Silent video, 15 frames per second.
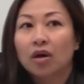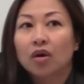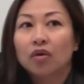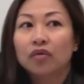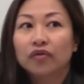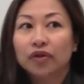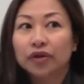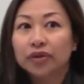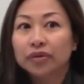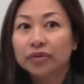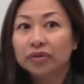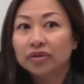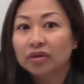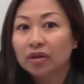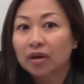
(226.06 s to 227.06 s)

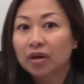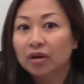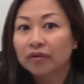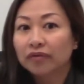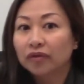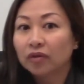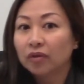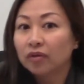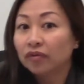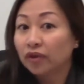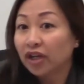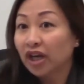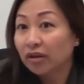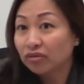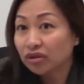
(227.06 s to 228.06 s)
Overuse of
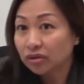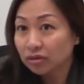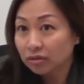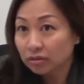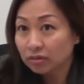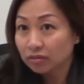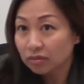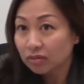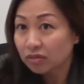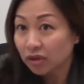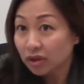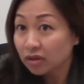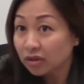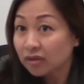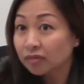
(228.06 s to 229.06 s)
over-counter
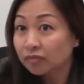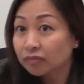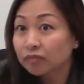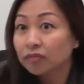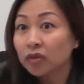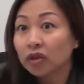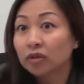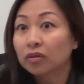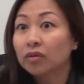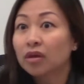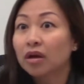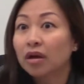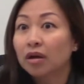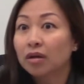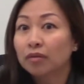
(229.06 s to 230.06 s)
drugs,
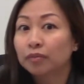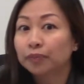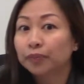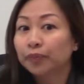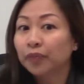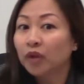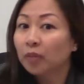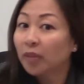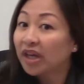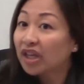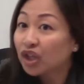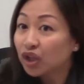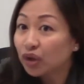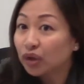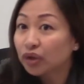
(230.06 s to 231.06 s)

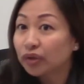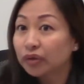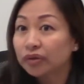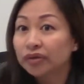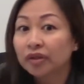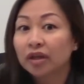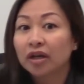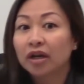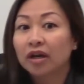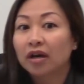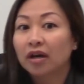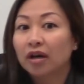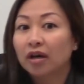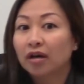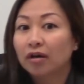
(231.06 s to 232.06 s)
painkillers,
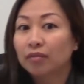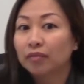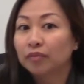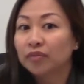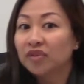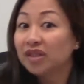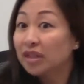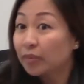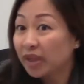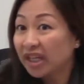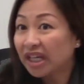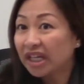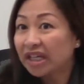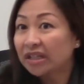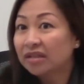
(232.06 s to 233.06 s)
sleeping
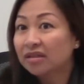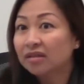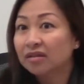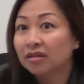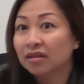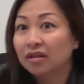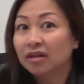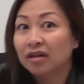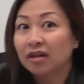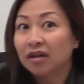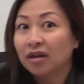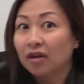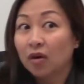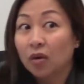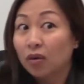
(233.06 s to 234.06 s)
aids,
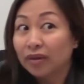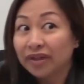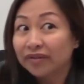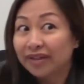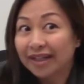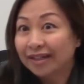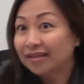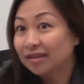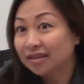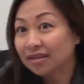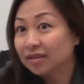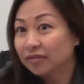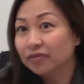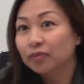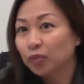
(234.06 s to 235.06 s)
or even
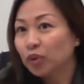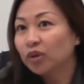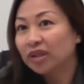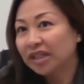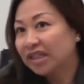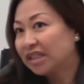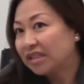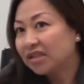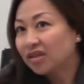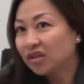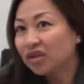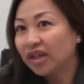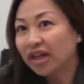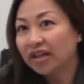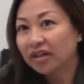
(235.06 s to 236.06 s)
laxative will lead to
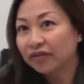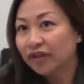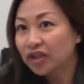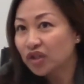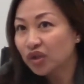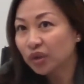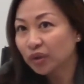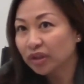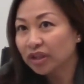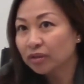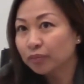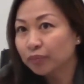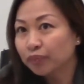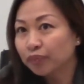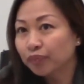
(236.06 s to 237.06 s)
that eventually.
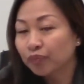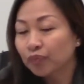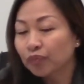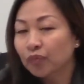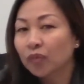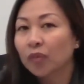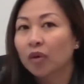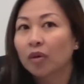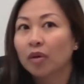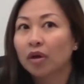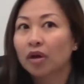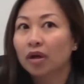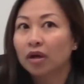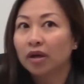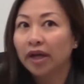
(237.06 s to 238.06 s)

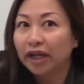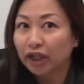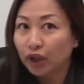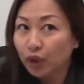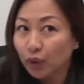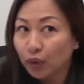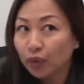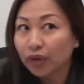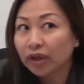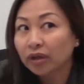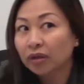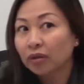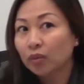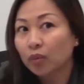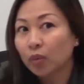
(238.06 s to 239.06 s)

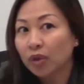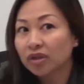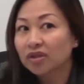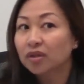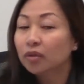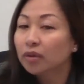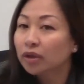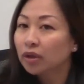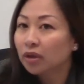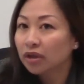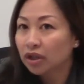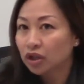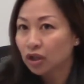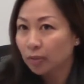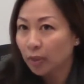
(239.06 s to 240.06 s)
Ignoring what's going on
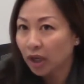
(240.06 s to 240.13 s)
in your